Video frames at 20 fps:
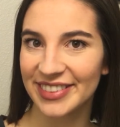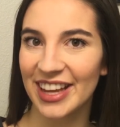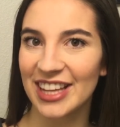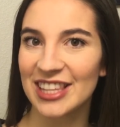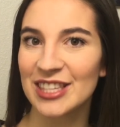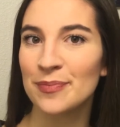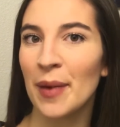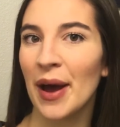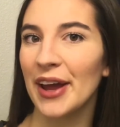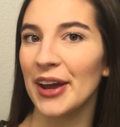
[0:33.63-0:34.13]

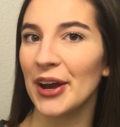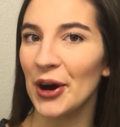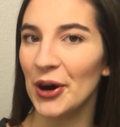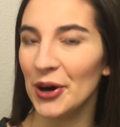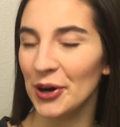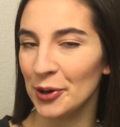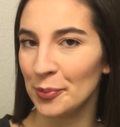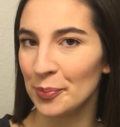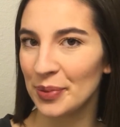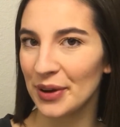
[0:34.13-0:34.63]
That's my
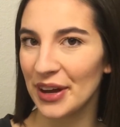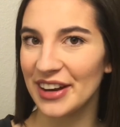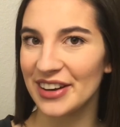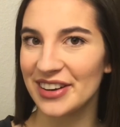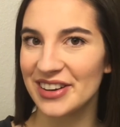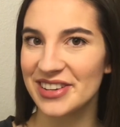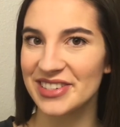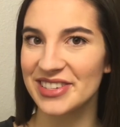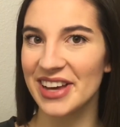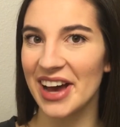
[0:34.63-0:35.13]
hope
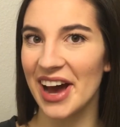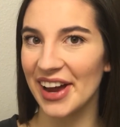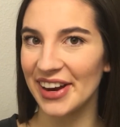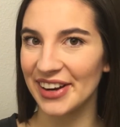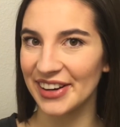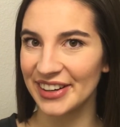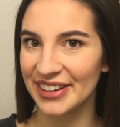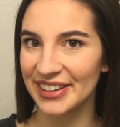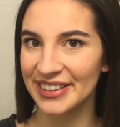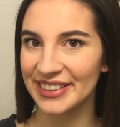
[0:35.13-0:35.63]
and
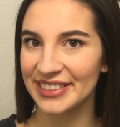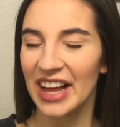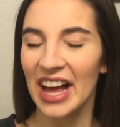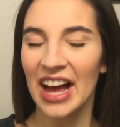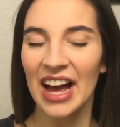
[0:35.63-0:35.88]
desire.